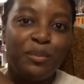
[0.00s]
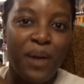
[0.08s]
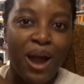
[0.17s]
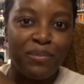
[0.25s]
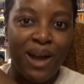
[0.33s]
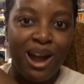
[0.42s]
B
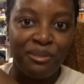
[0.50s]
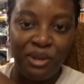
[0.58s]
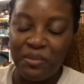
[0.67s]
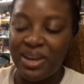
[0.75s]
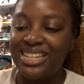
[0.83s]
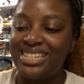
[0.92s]
I P O C
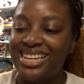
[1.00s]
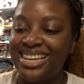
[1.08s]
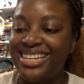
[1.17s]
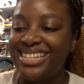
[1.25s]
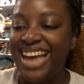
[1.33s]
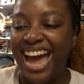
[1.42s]

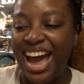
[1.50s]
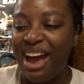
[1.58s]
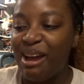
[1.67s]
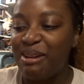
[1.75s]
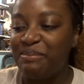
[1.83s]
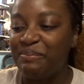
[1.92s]
romances,
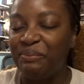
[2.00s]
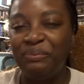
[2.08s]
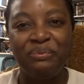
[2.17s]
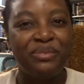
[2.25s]
um,